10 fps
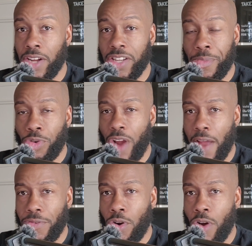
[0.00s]
a
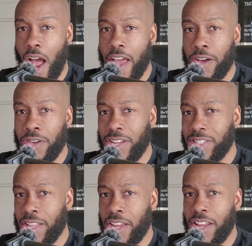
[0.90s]
Democrat for Ohio, he
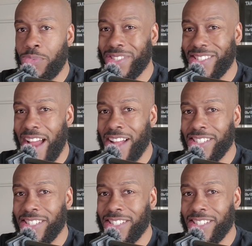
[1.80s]
said that he was not